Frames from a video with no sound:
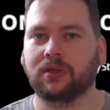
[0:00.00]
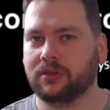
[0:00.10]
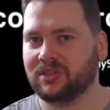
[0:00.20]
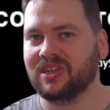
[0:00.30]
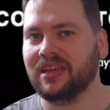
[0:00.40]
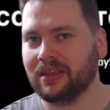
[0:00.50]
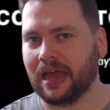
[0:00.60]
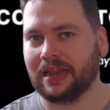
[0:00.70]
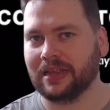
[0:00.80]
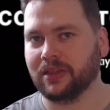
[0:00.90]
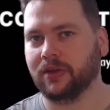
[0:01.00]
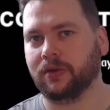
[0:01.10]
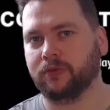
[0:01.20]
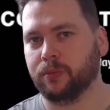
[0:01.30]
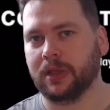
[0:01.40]
sneak that in
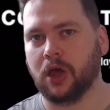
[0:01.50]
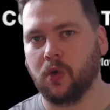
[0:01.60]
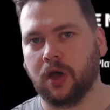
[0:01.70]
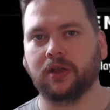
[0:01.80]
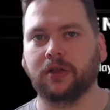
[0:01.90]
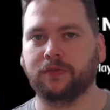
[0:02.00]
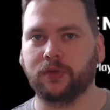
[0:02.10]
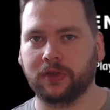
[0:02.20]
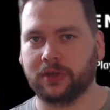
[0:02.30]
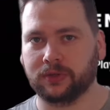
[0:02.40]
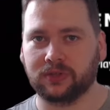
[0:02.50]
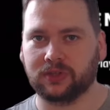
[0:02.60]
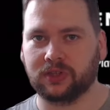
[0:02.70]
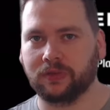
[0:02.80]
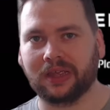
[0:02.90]
there from now on in a few videos and
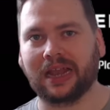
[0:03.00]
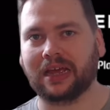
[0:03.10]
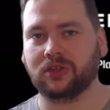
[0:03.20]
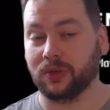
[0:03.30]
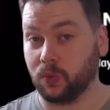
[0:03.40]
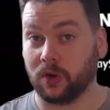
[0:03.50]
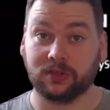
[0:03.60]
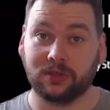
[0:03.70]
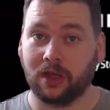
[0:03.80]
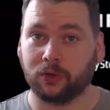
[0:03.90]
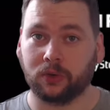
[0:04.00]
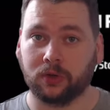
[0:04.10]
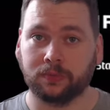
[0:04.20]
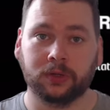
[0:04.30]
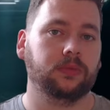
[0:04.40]
see if that actually works, I don't know.